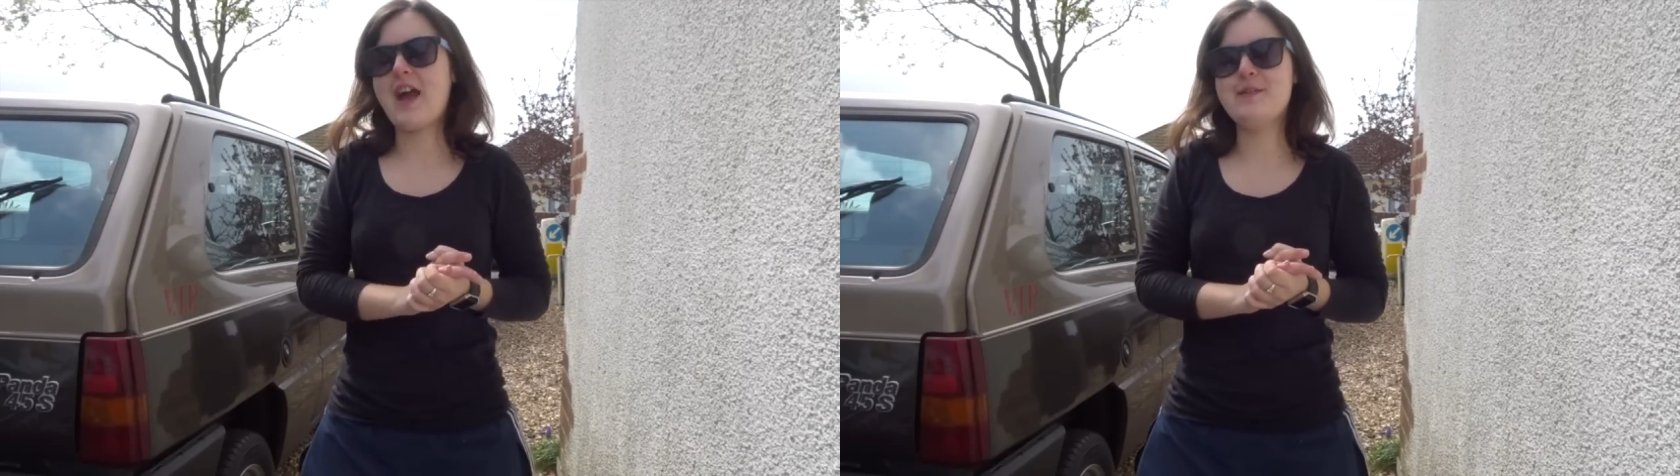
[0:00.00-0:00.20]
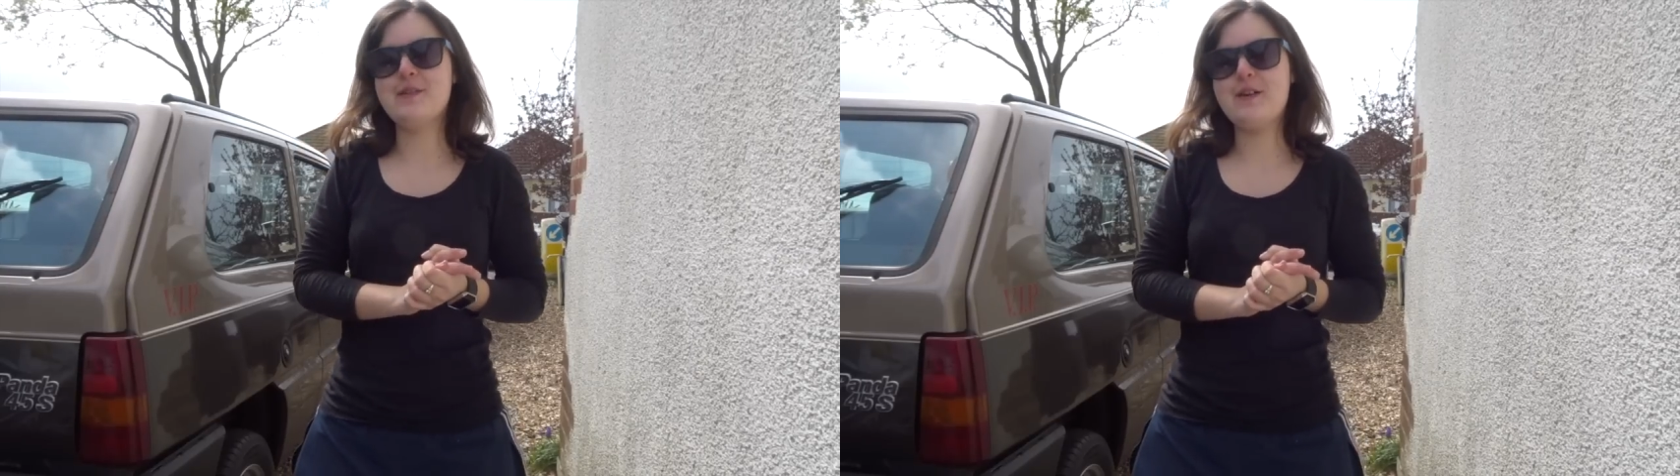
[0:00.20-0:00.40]

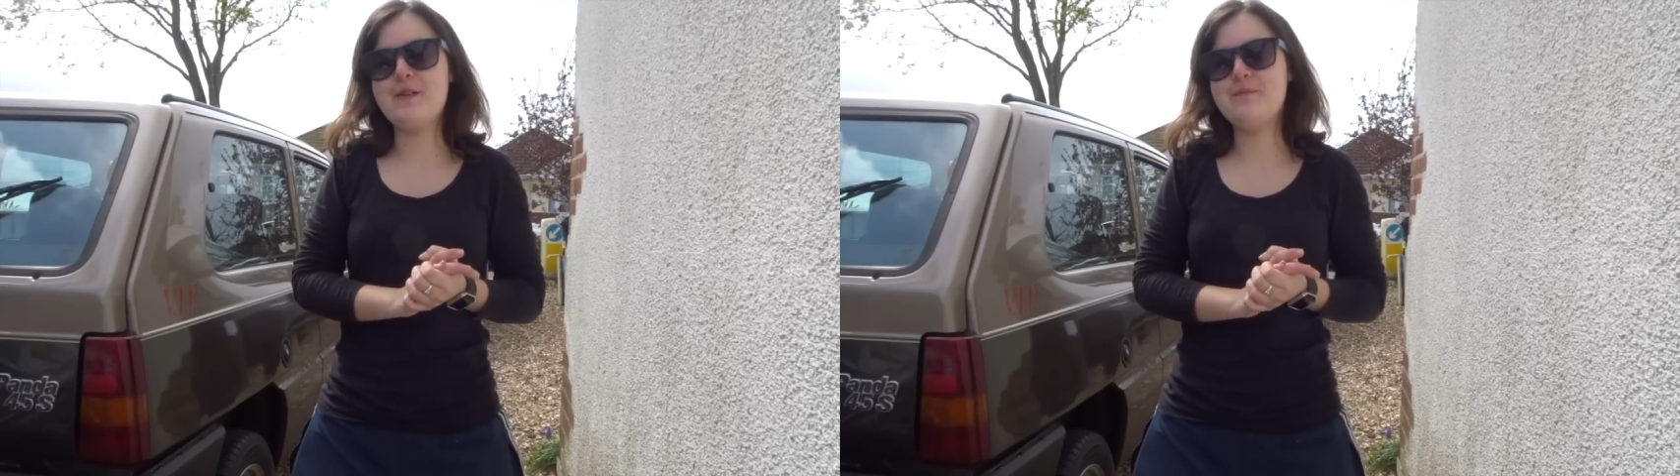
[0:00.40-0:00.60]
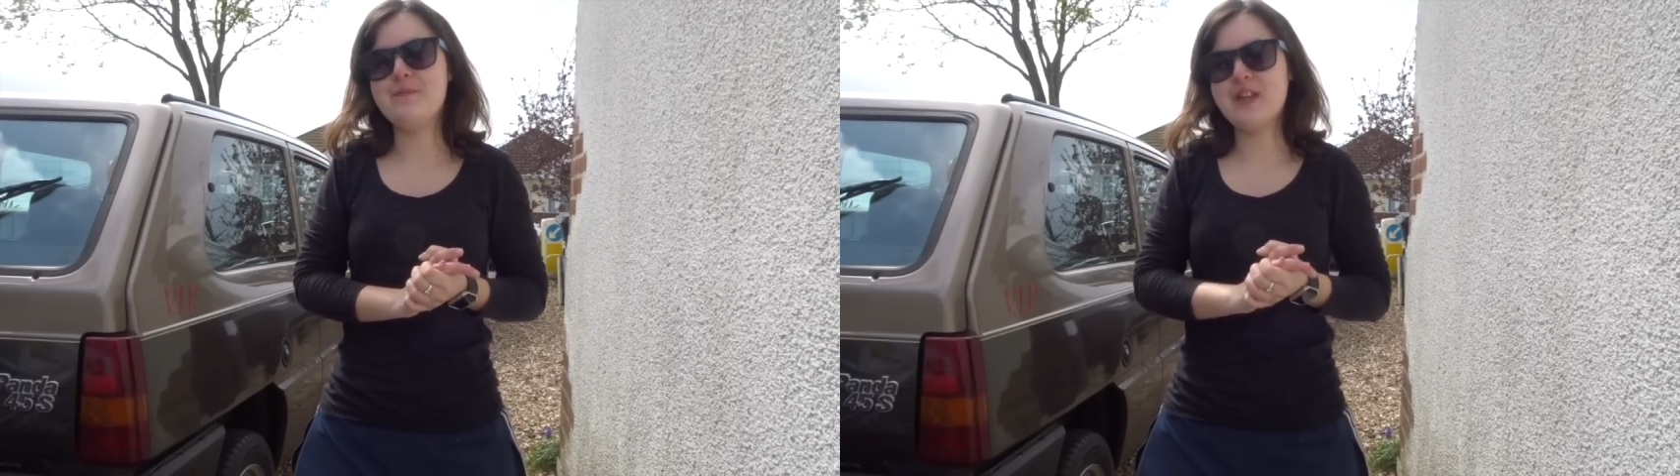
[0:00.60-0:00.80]
and
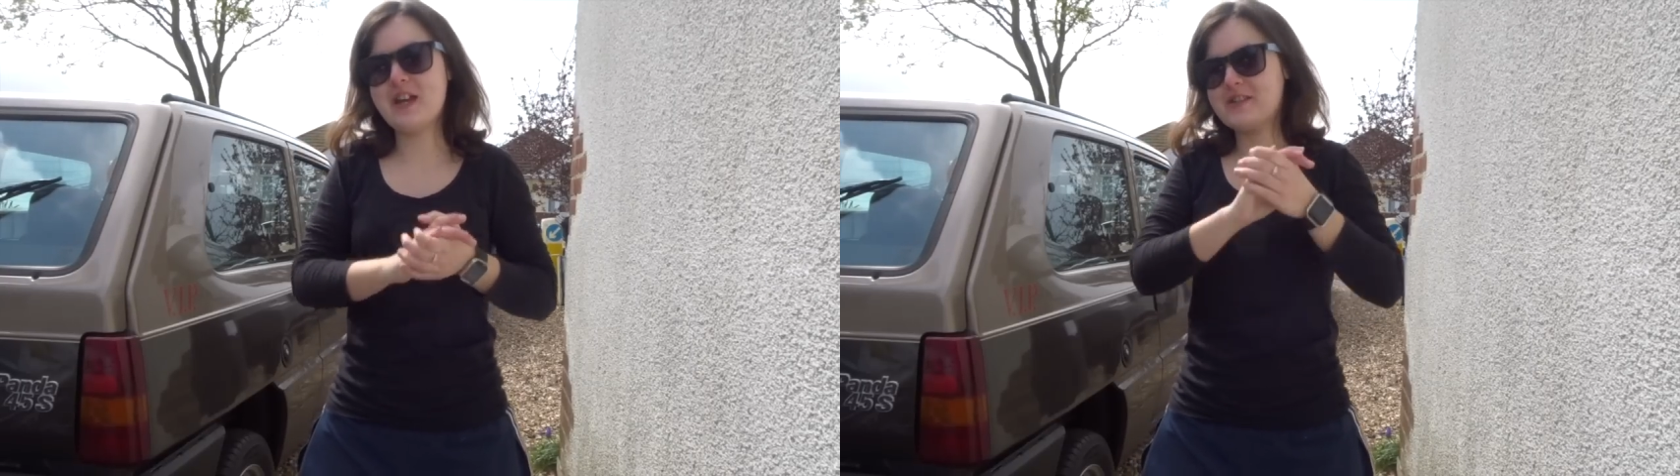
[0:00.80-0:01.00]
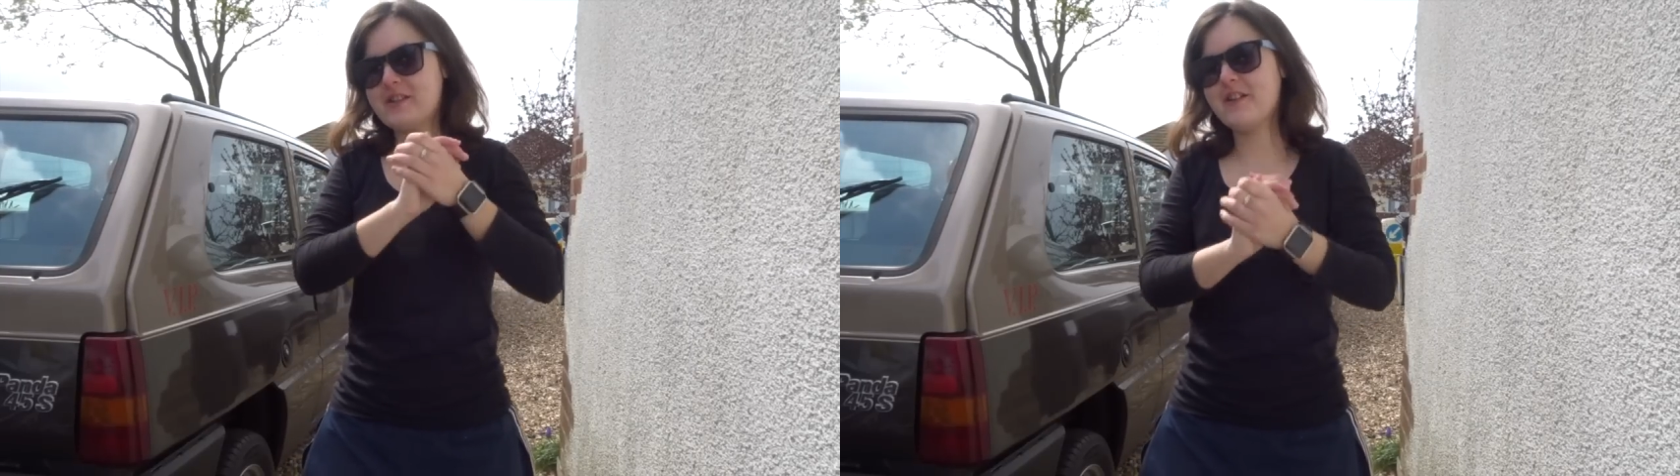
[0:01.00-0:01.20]
um,
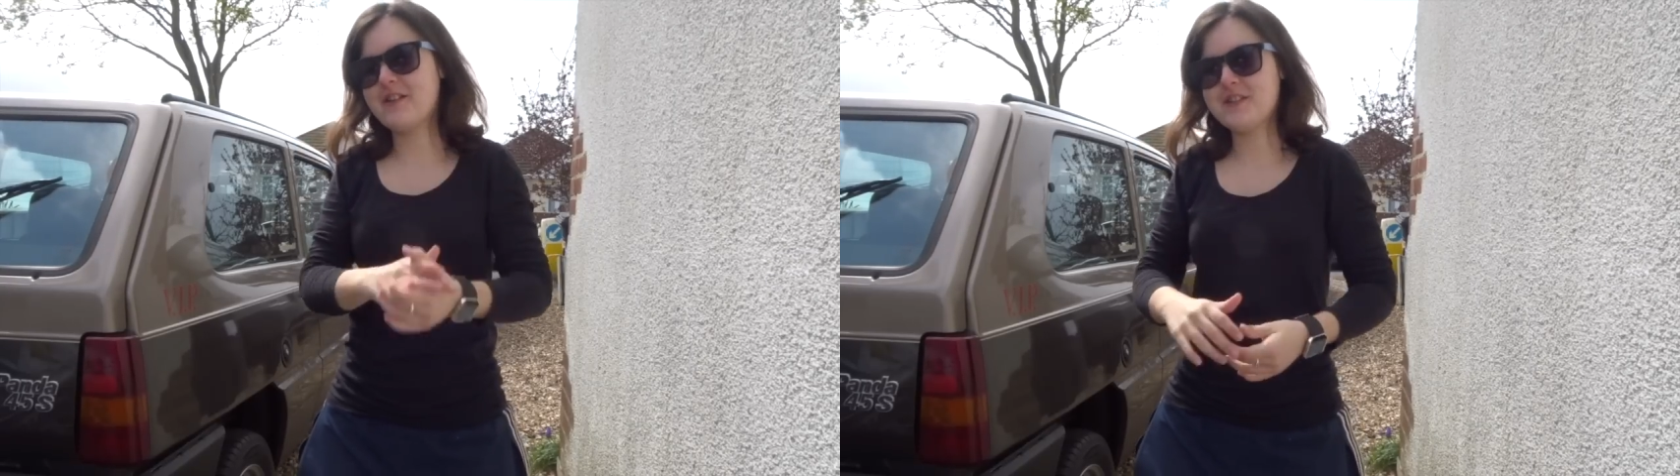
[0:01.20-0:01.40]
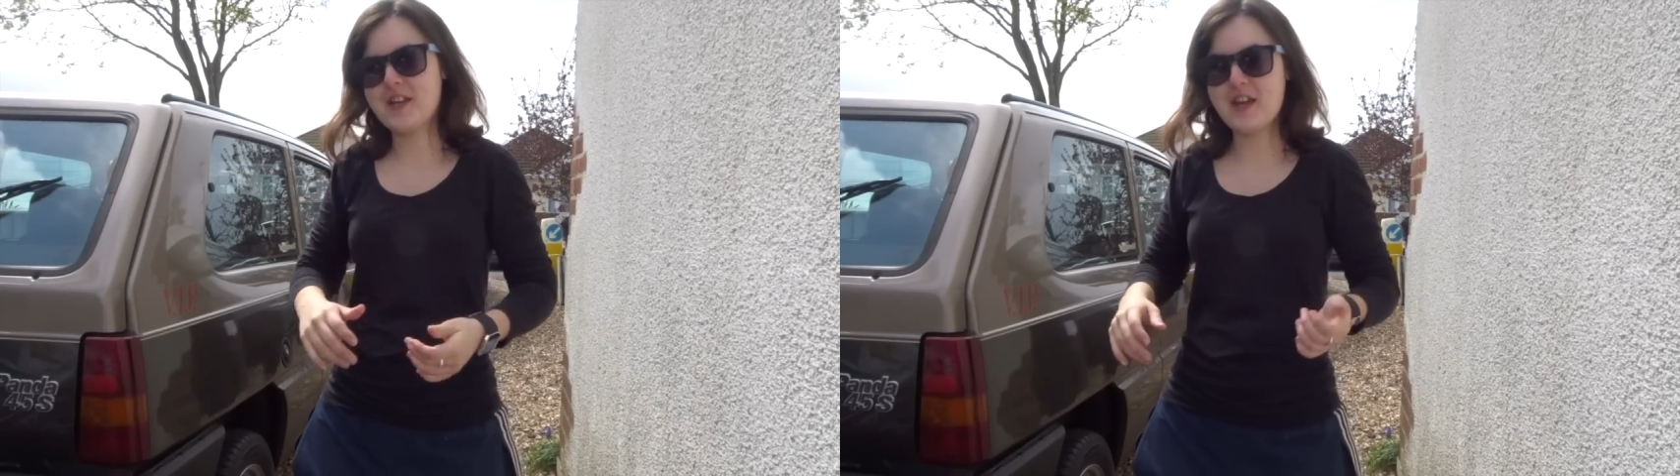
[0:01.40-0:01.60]
yeah so like
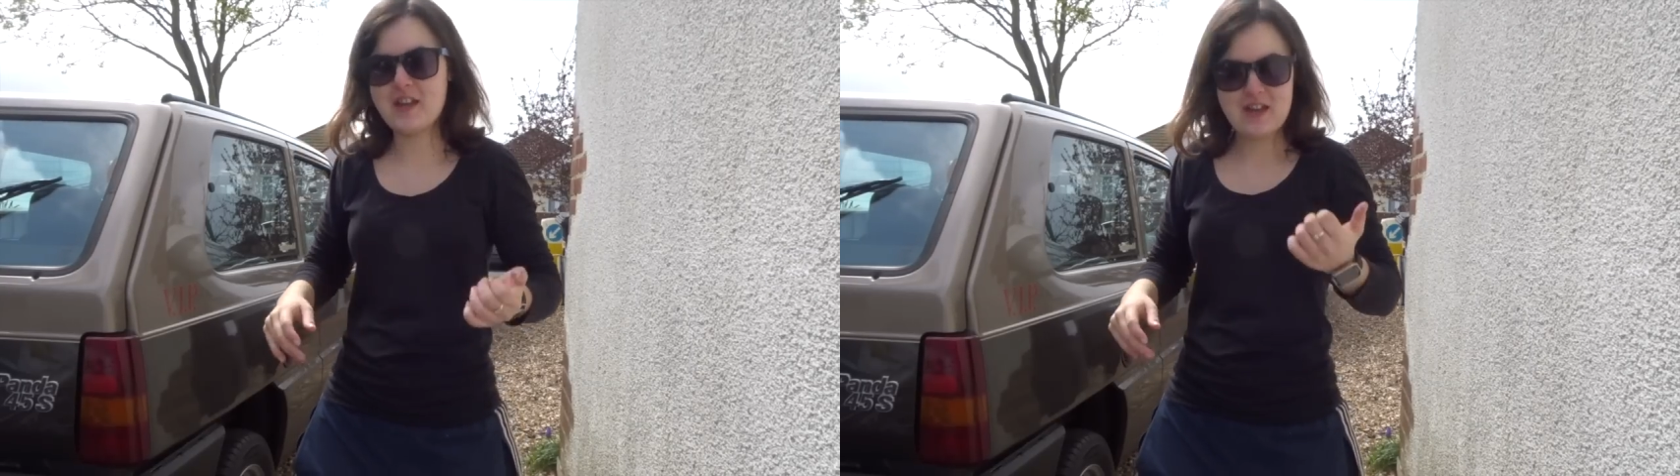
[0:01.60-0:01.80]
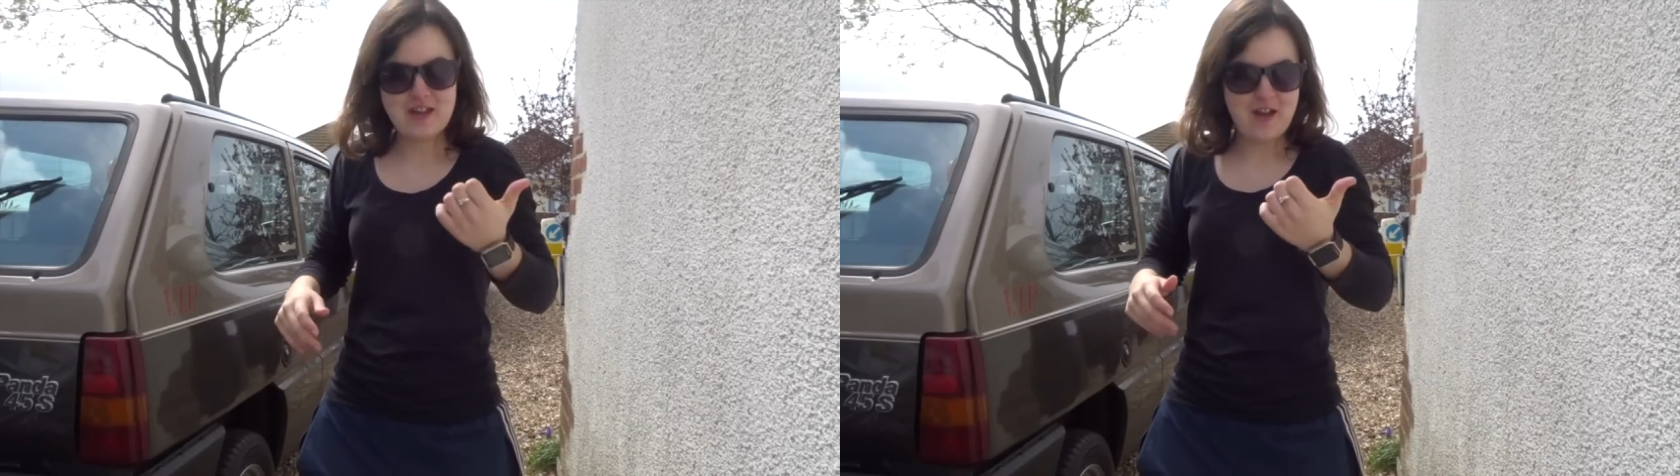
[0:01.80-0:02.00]
I say